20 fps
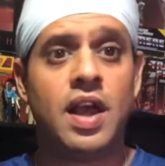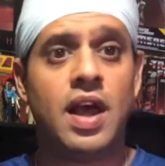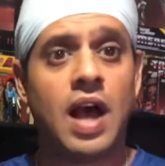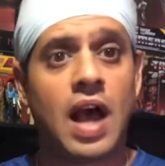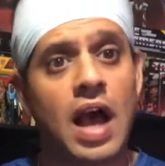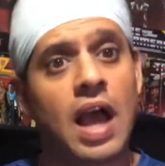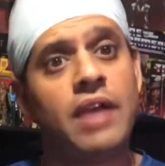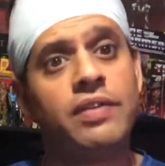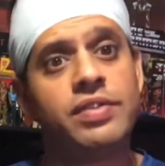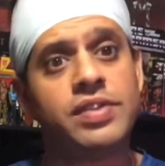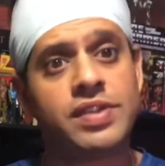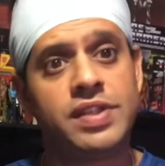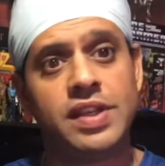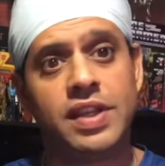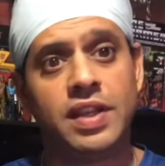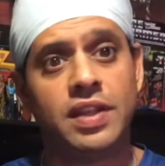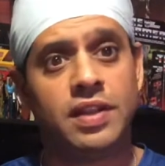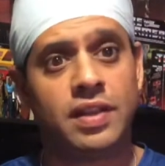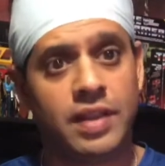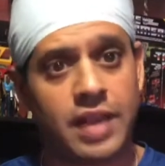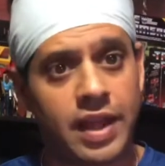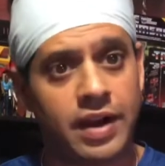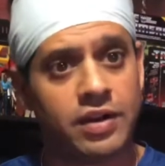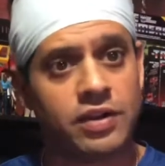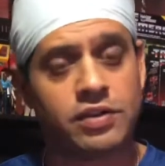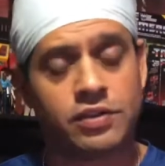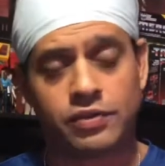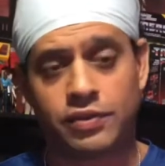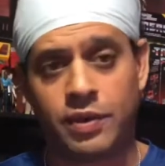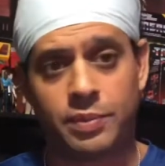I've seen
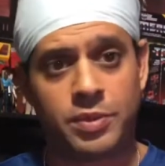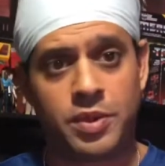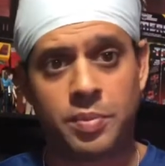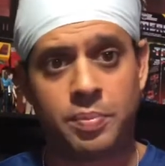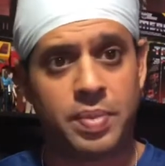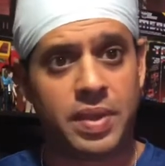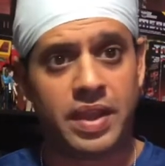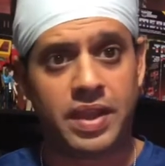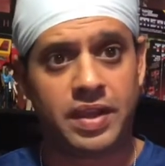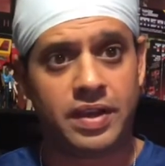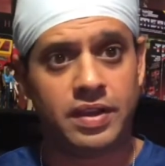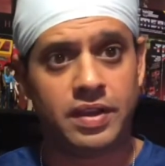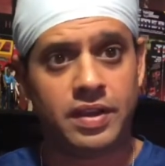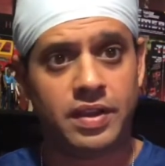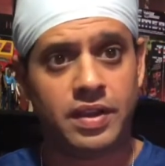letters from the pit,